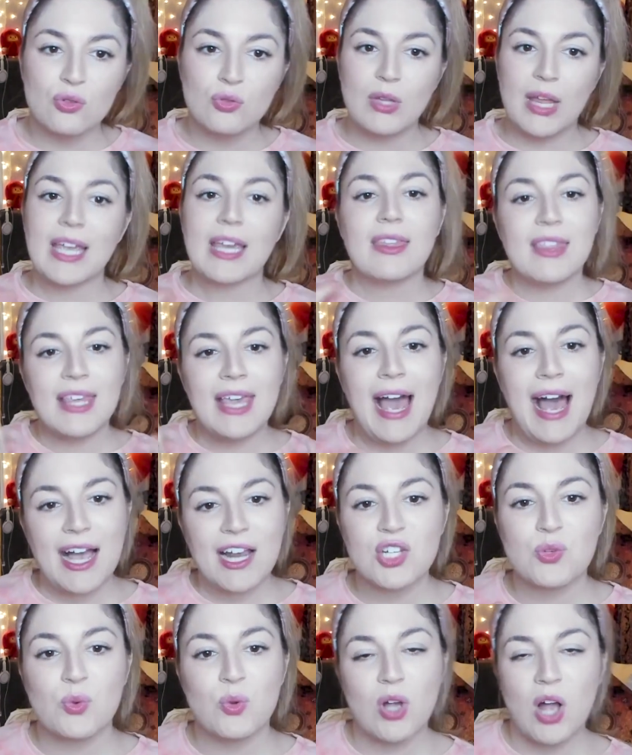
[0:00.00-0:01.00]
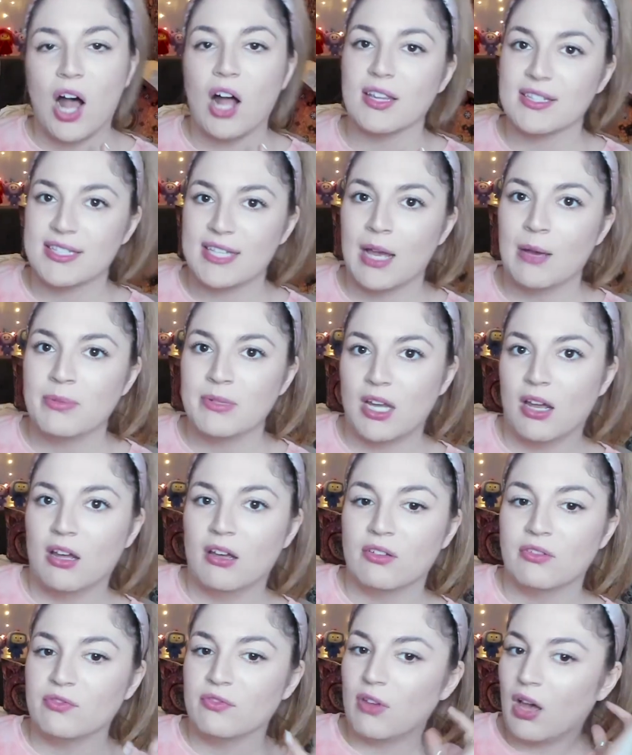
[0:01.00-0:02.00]
like the actual concept
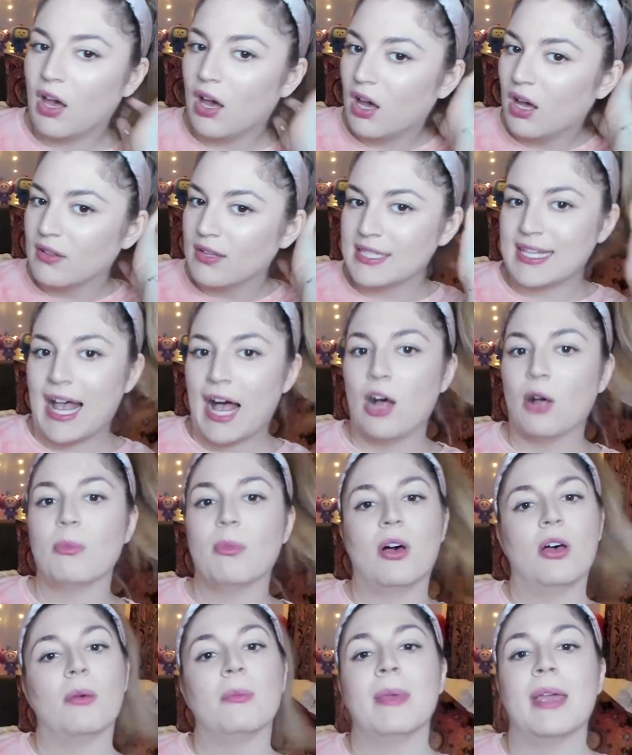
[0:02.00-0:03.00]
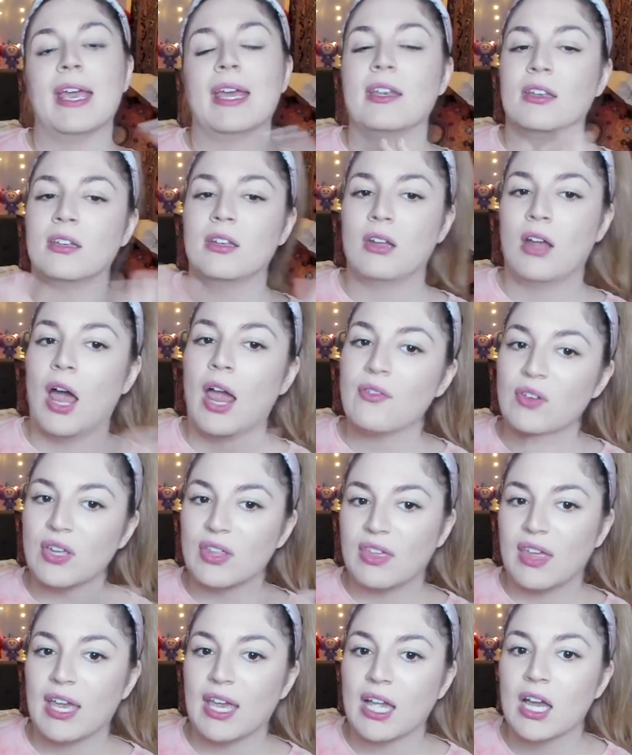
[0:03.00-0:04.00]
of uh, this album and
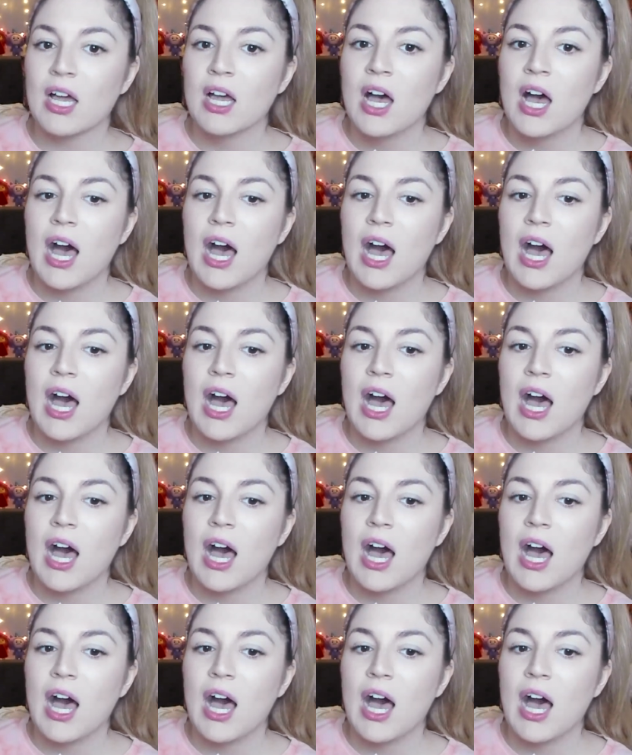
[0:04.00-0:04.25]
everything.